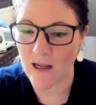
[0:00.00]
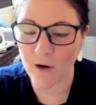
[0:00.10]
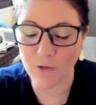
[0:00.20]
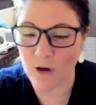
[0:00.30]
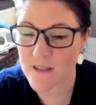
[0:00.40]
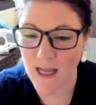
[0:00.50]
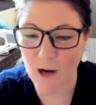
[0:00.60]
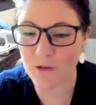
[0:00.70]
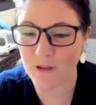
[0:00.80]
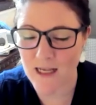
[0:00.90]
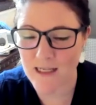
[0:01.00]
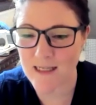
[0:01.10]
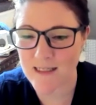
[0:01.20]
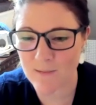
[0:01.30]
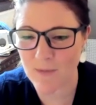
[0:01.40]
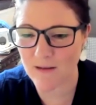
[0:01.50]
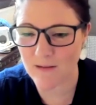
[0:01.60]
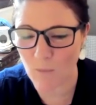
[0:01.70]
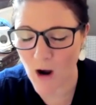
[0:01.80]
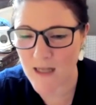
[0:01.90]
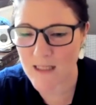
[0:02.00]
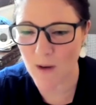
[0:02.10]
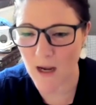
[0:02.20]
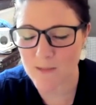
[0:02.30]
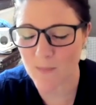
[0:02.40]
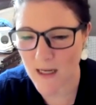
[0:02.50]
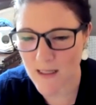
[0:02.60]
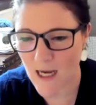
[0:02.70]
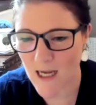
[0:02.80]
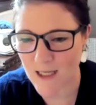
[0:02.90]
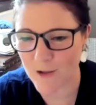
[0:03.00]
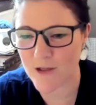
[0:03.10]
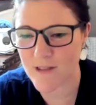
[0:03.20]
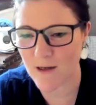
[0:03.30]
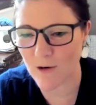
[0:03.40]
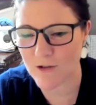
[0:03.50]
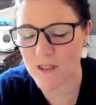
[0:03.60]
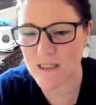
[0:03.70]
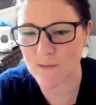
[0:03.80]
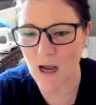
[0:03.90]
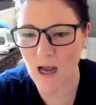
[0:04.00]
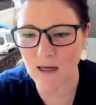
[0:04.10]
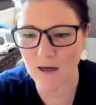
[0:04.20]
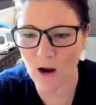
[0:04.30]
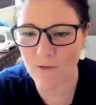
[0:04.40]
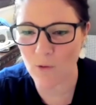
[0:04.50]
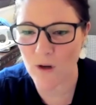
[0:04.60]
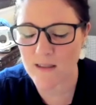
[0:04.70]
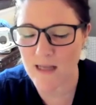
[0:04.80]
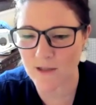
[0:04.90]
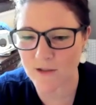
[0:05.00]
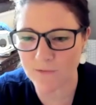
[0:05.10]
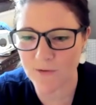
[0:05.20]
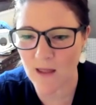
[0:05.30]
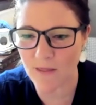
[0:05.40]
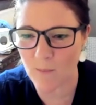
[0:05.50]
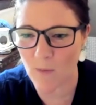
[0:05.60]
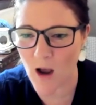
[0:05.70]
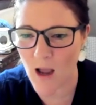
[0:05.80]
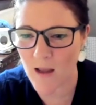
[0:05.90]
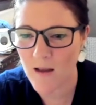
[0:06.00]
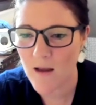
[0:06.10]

across the healthcare system, and my space being taking new technologies to market, I've always actually found that my